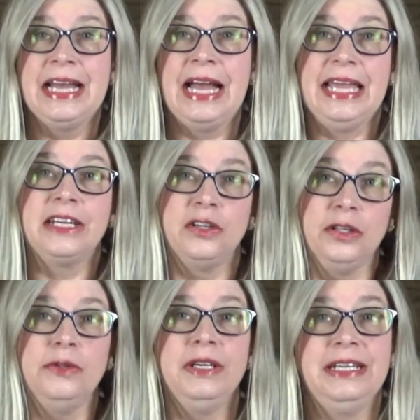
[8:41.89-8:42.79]

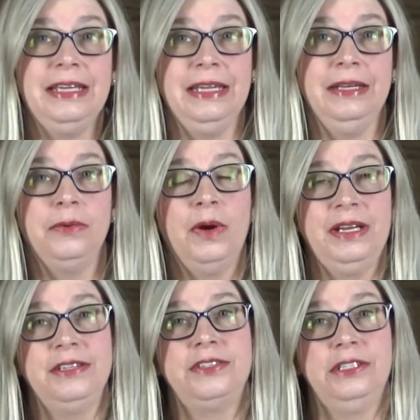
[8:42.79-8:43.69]
included in what
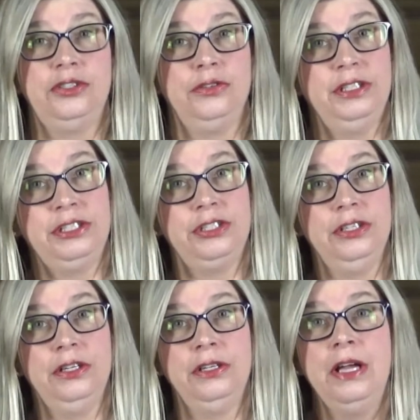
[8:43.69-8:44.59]
is the
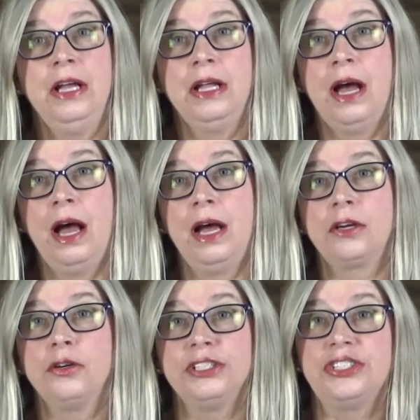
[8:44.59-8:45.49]
traditional
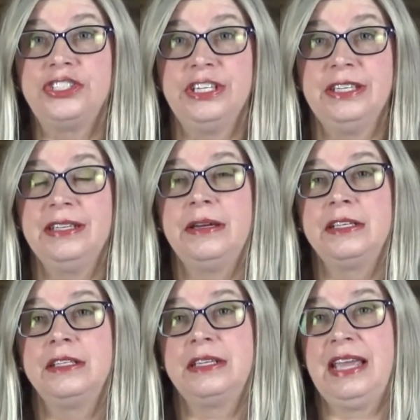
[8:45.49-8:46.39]
Christian
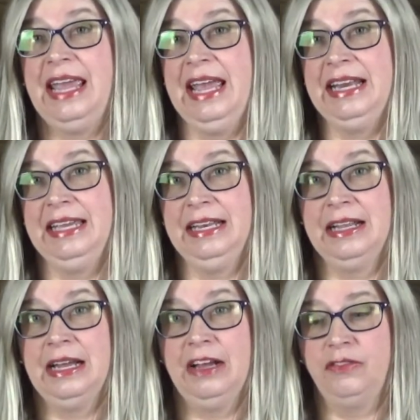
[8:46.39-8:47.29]

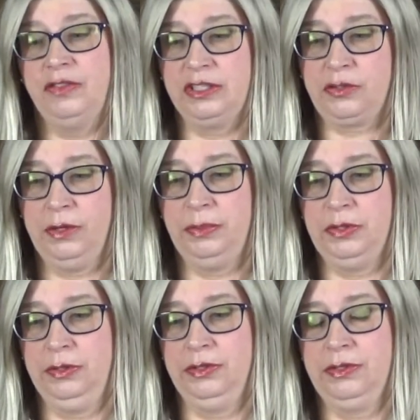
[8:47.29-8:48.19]
canon of the
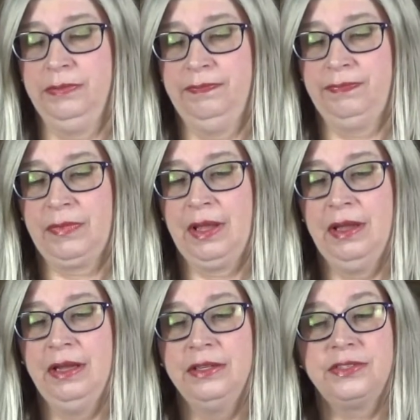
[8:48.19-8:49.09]
scriptures.
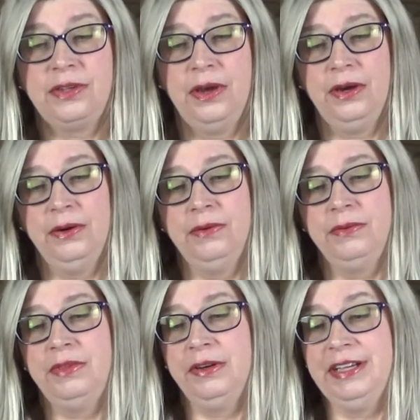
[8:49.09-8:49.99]

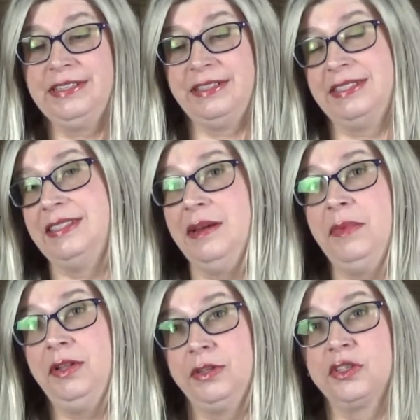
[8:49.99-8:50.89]
So there is a
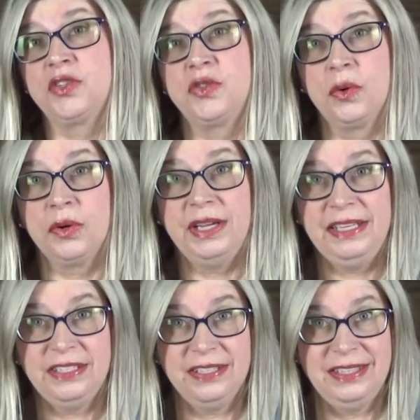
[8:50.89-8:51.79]
similar
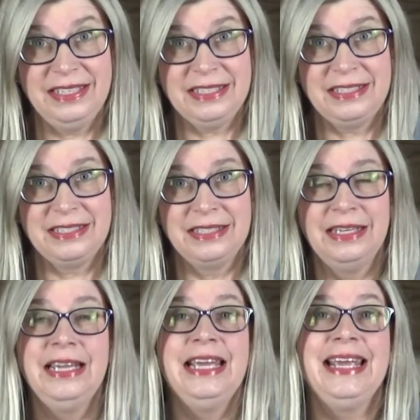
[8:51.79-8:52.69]
story to this
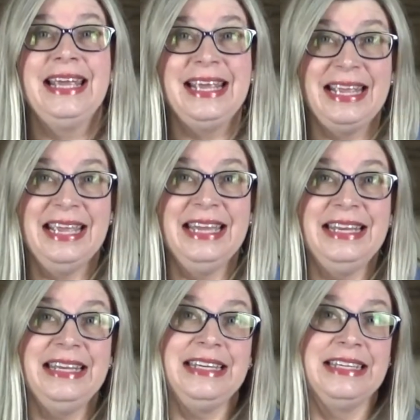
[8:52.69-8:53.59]

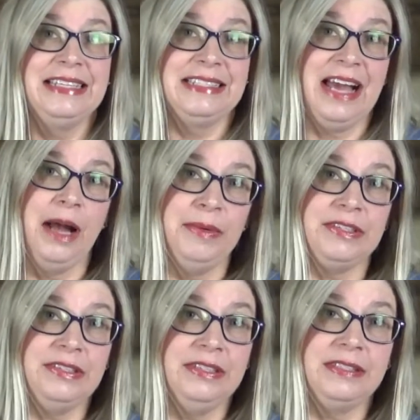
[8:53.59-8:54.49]
in
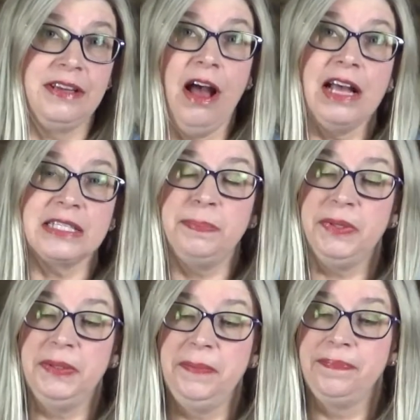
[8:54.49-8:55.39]
Thomas's
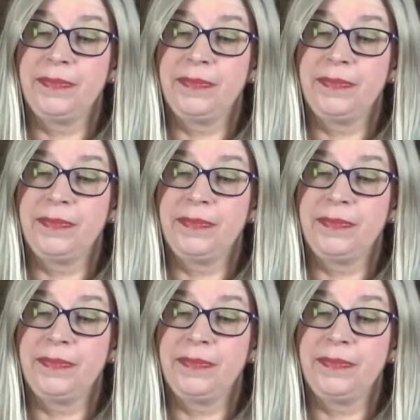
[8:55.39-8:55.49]
gospel,